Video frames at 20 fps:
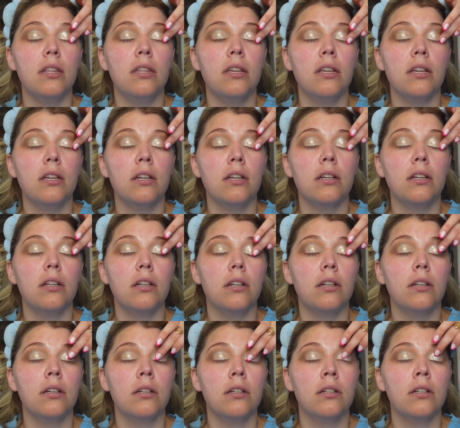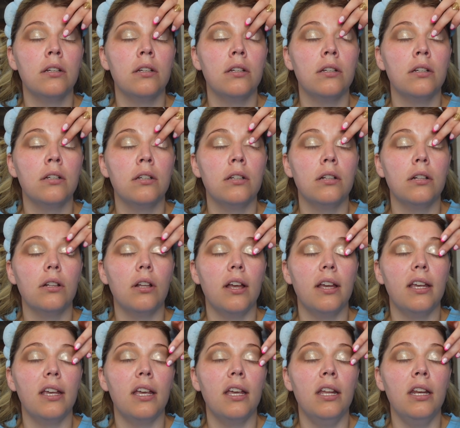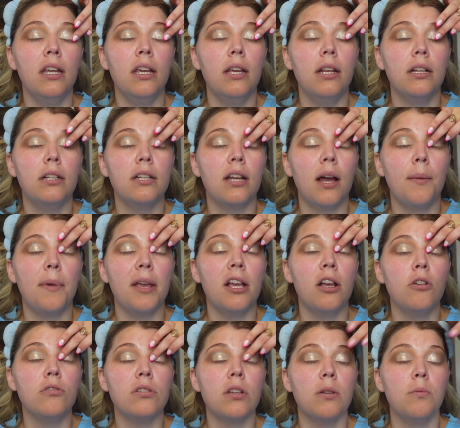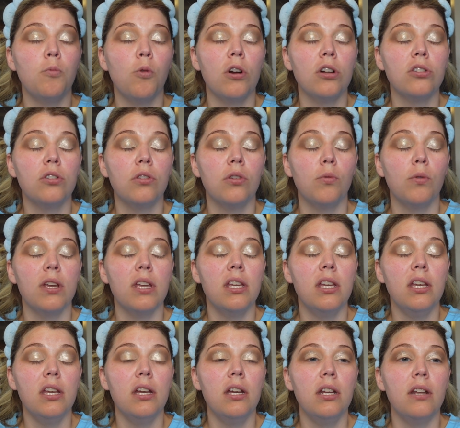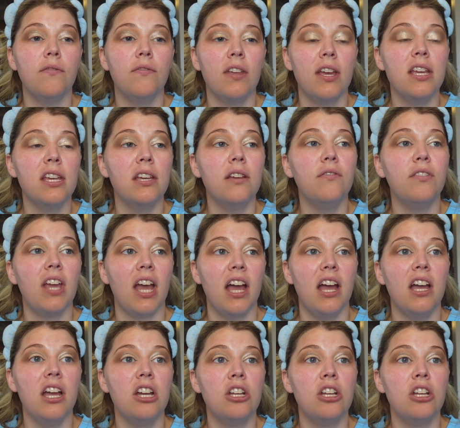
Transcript: You can see the difference kind of right there, and making sure I'm getting it in the inner corner,